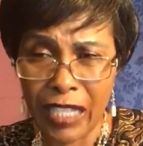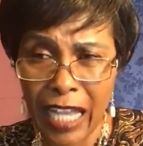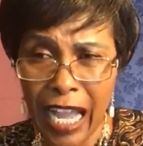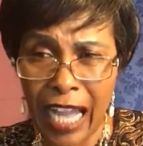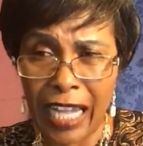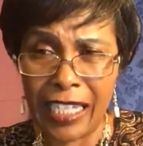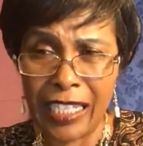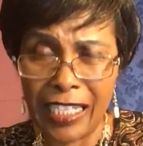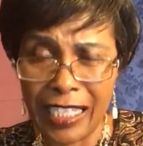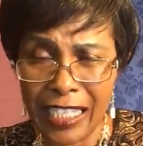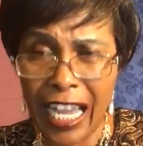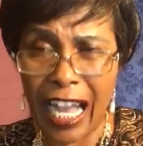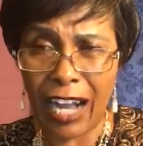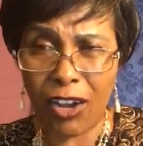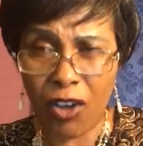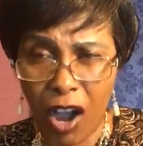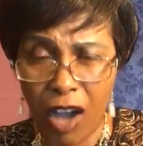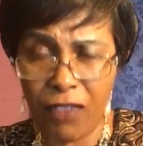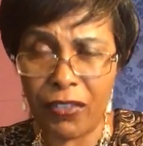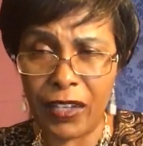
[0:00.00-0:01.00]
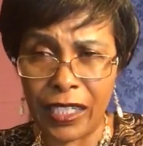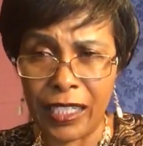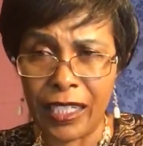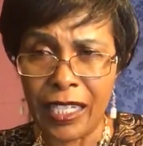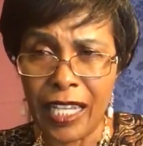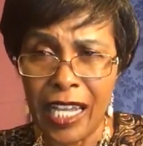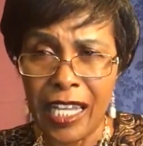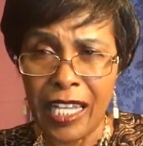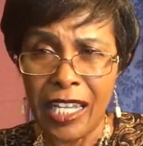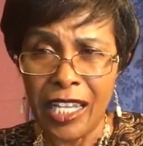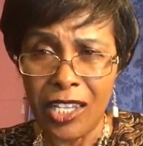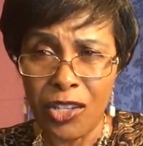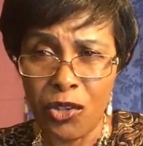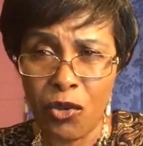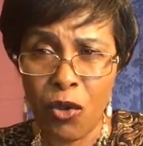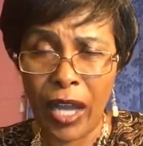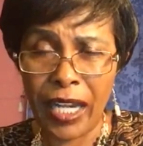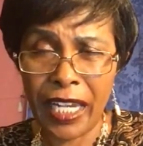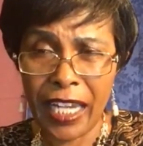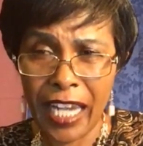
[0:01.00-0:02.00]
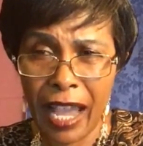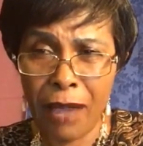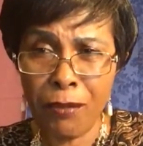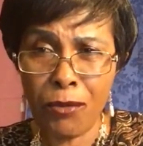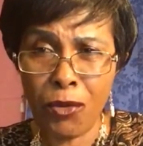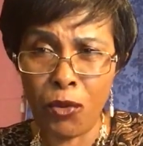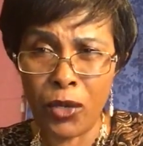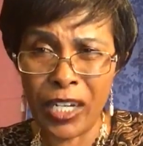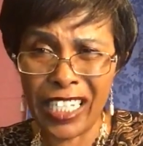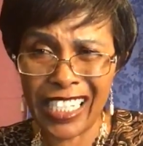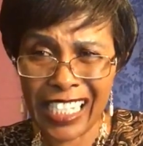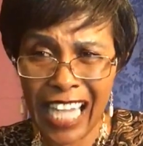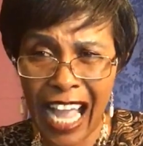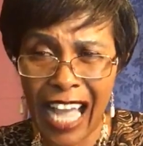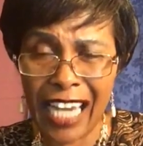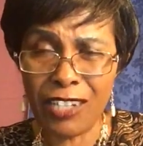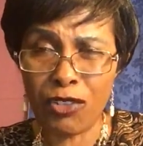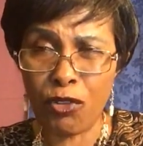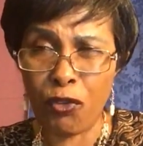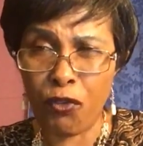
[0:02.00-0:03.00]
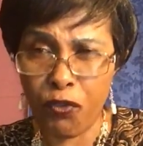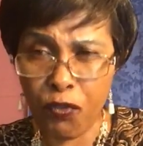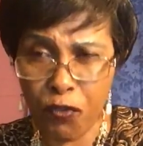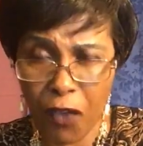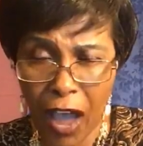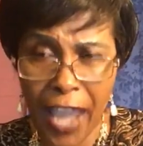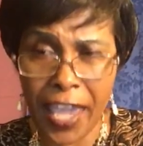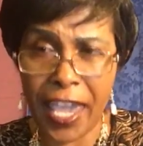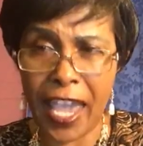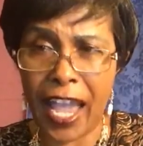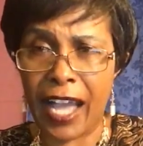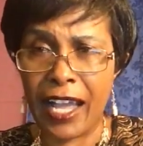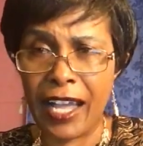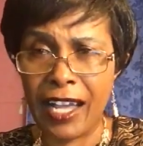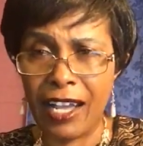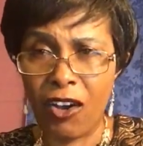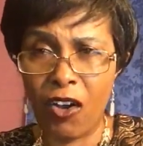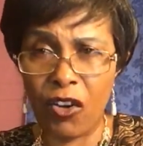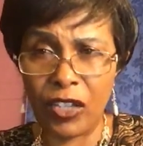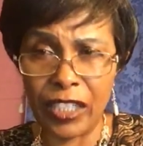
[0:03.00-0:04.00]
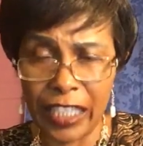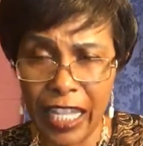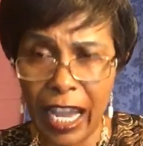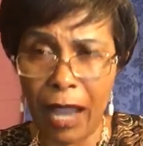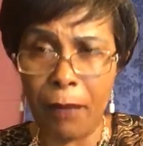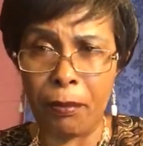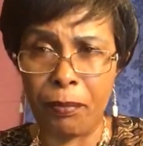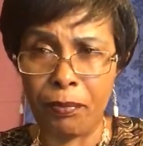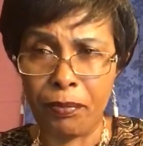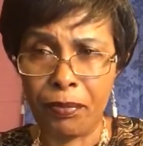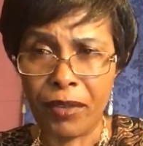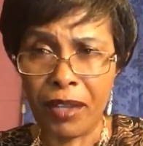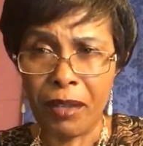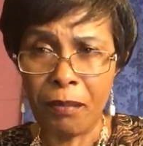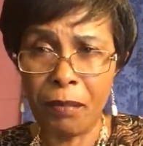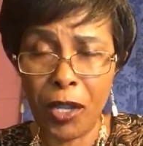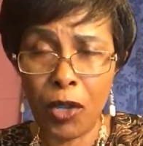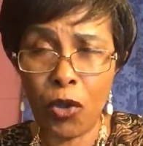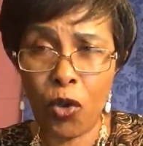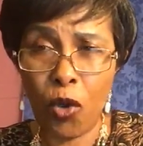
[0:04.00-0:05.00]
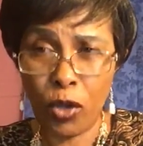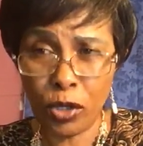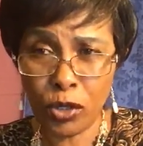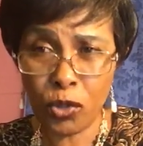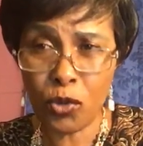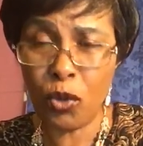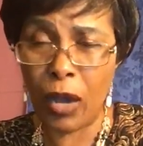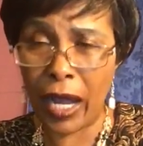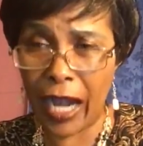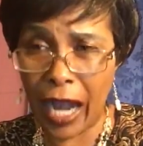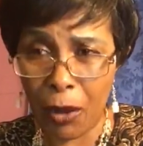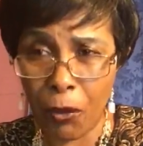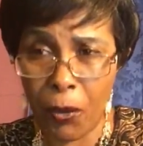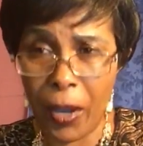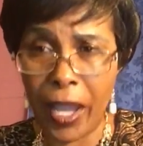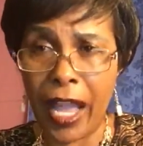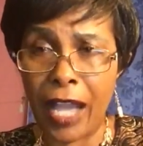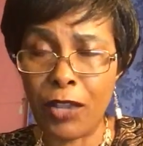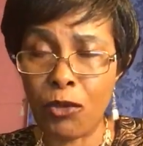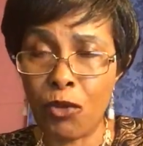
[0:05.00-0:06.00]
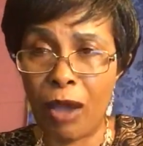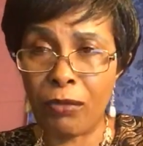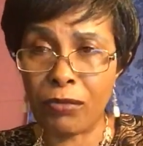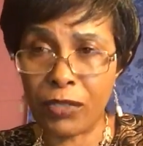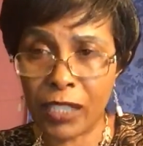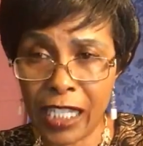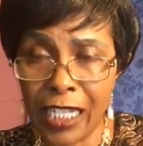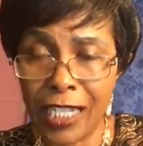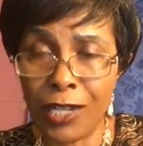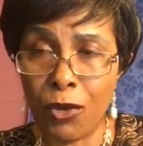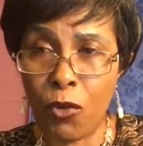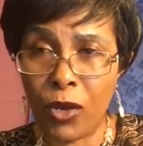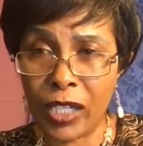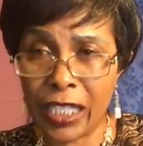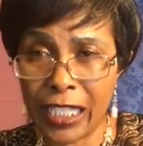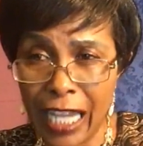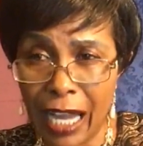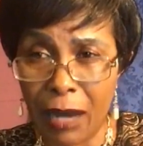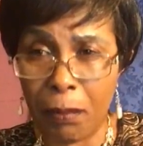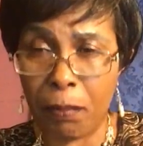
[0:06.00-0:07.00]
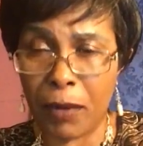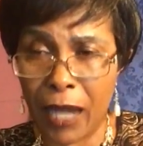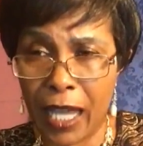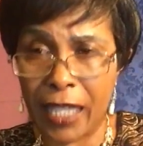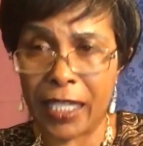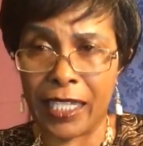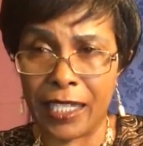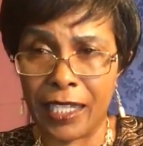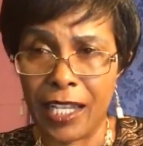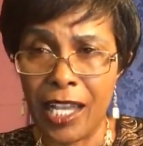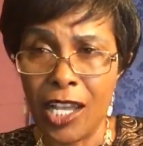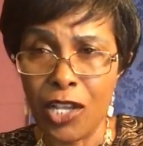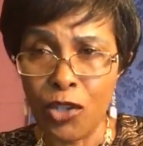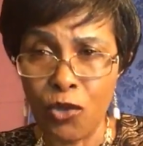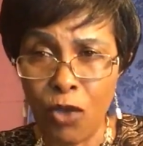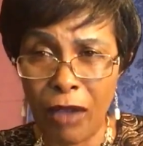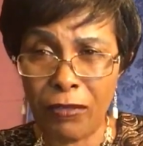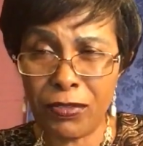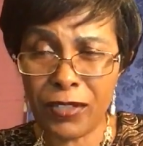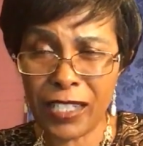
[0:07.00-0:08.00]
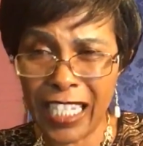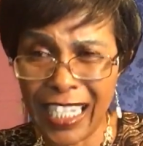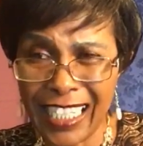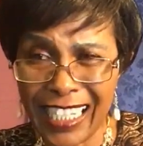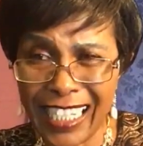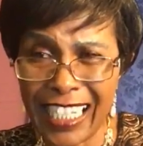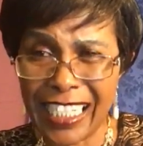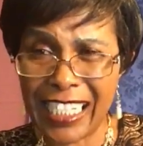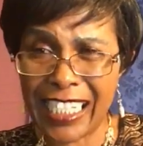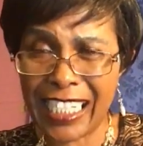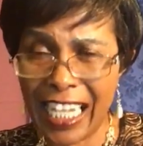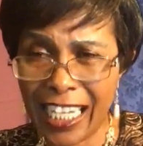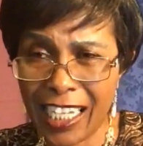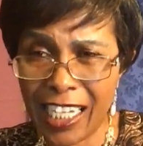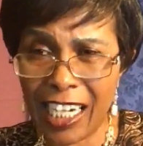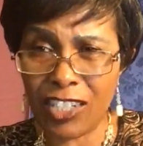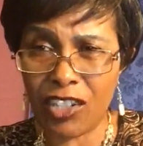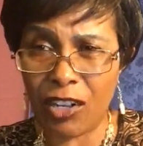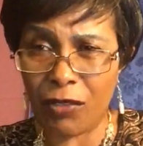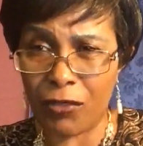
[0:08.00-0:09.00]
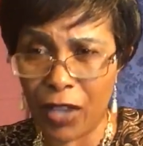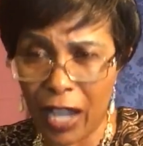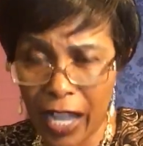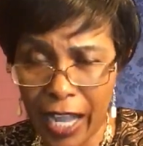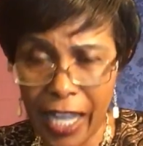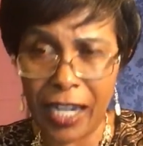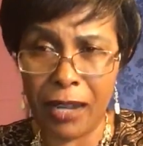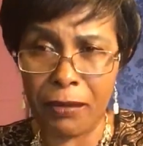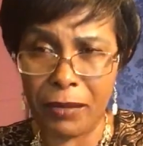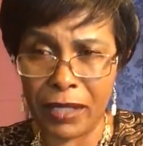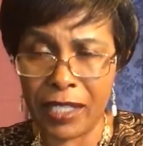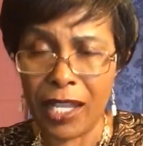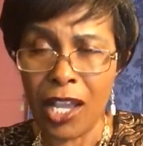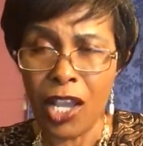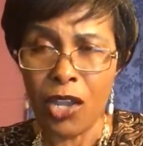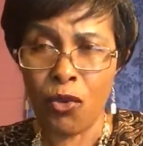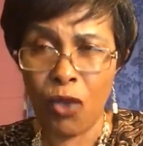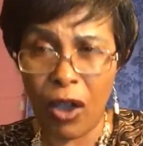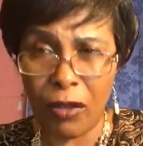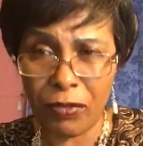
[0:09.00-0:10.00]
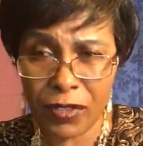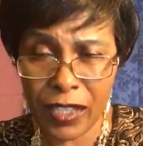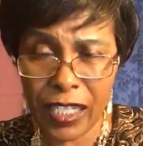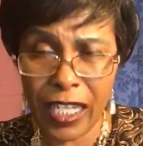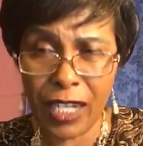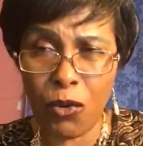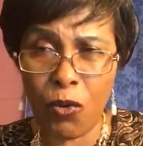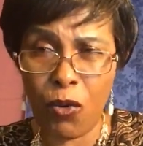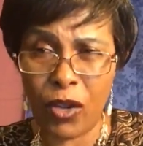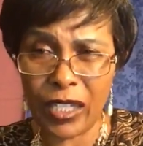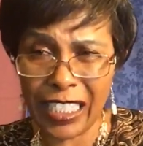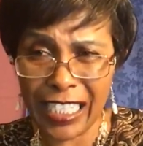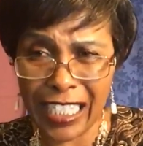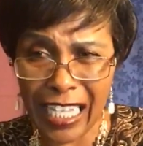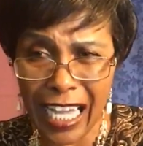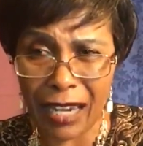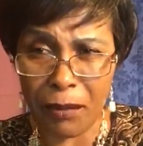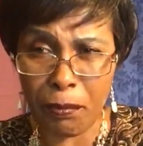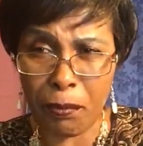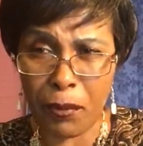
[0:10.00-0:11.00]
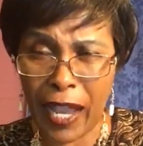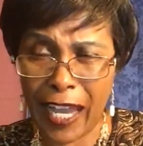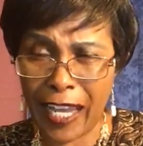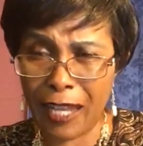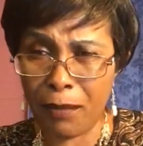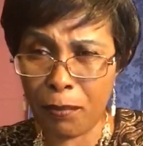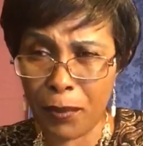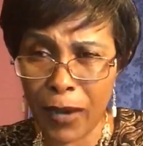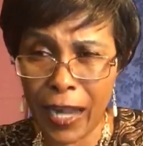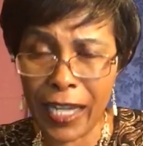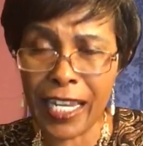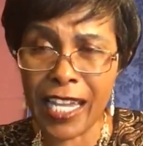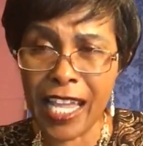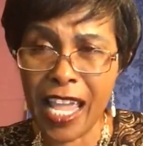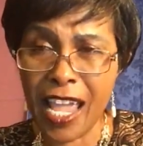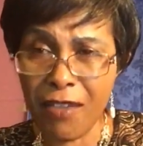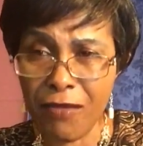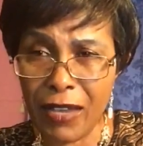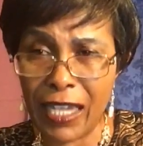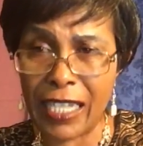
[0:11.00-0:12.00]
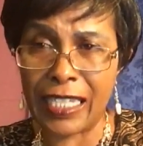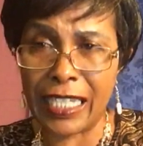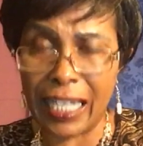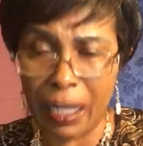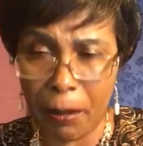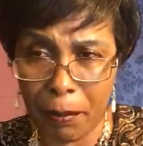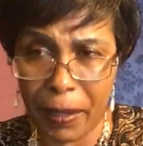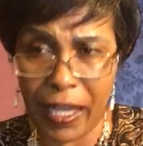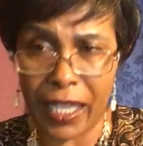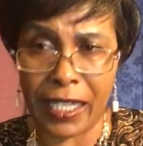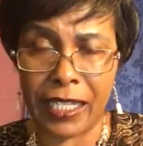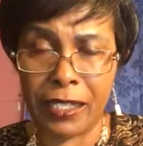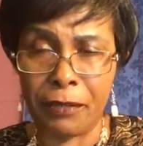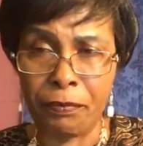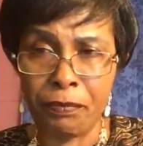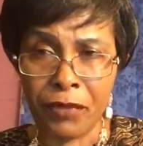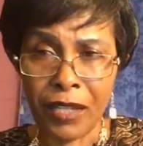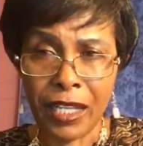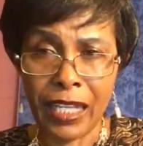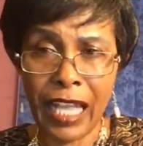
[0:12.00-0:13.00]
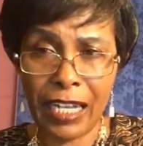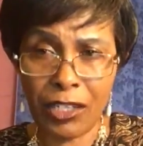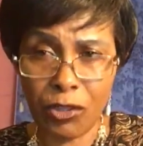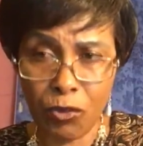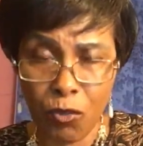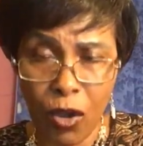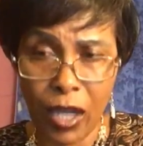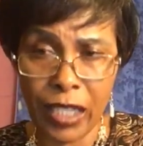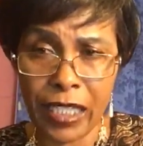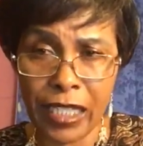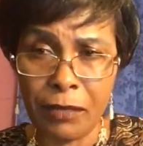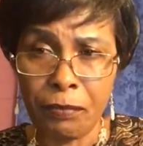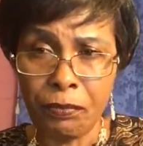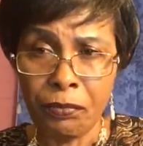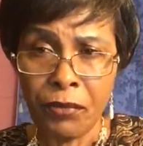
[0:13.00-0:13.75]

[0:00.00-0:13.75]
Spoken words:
are in their coven, your name will turn to fire on them. Because you are aware, you have seen what they are planning. You have seen the secret of your enemies. You have seen what they are planning even in their bed. That's what